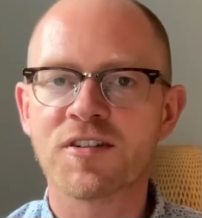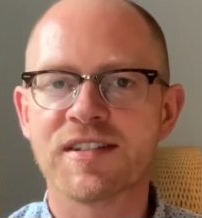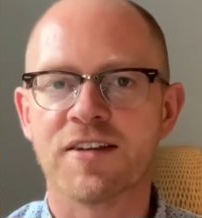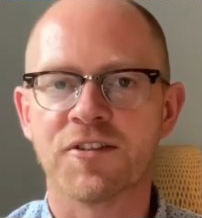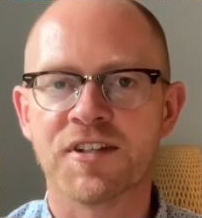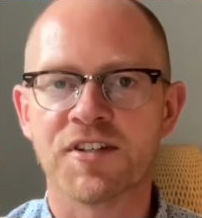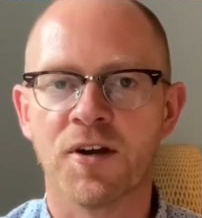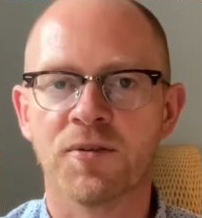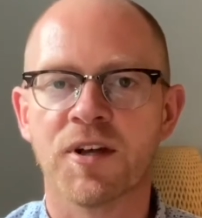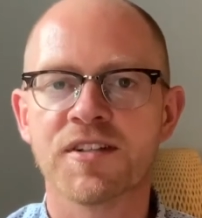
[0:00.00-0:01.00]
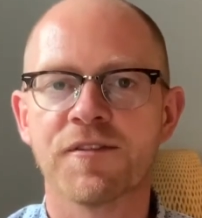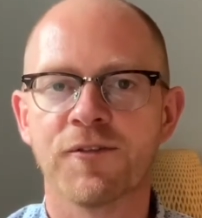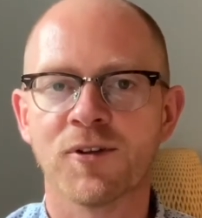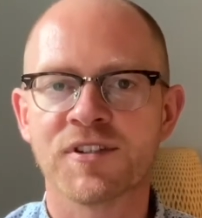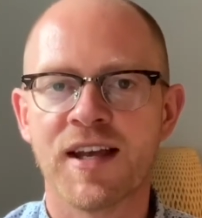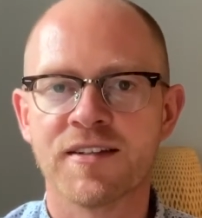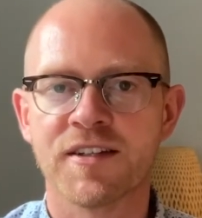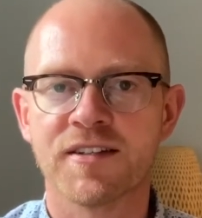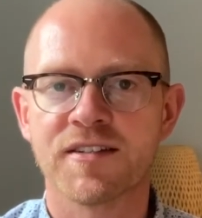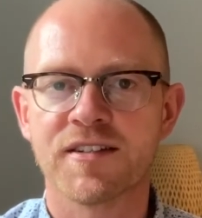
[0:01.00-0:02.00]
stand on its own as a full
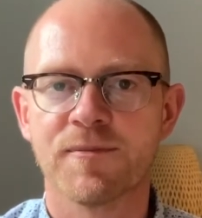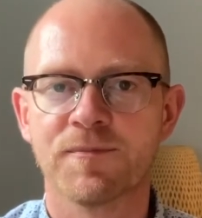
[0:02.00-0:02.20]
sentence.